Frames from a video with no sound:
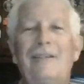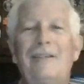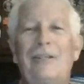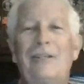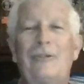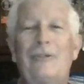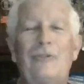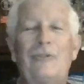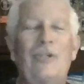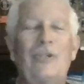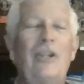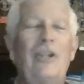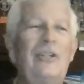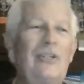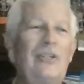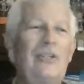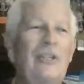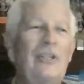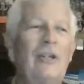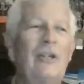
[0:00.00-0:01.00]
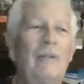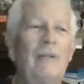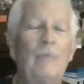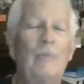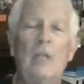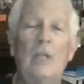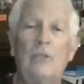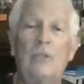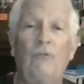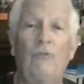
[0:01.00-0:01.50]
go chase,
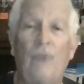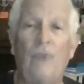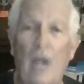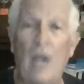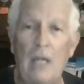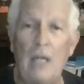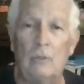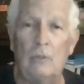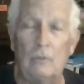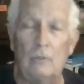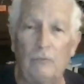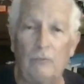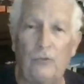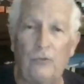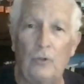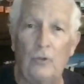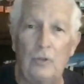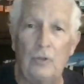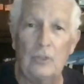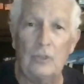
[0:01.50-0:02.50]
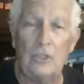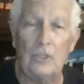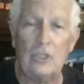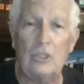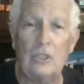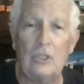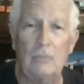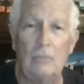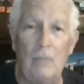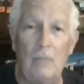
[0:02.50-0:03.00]
it's vital for you,
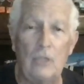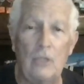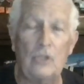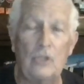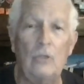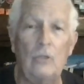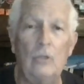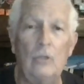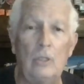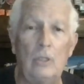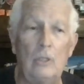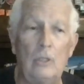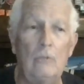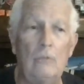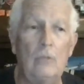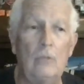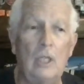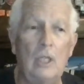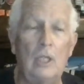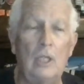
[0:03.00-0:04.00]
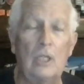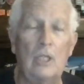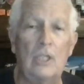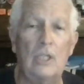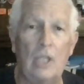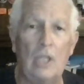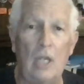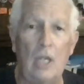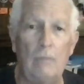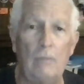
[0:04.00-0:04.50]
just to make sure that you can
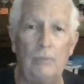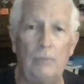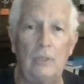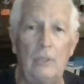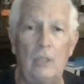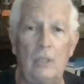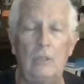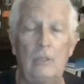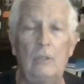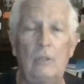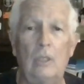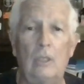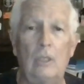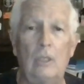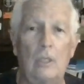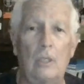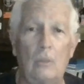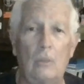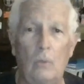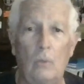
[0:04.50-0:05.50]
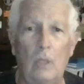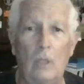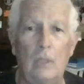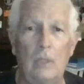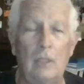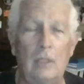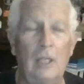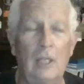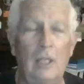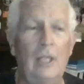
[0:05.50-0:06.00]
escape and that you can get away.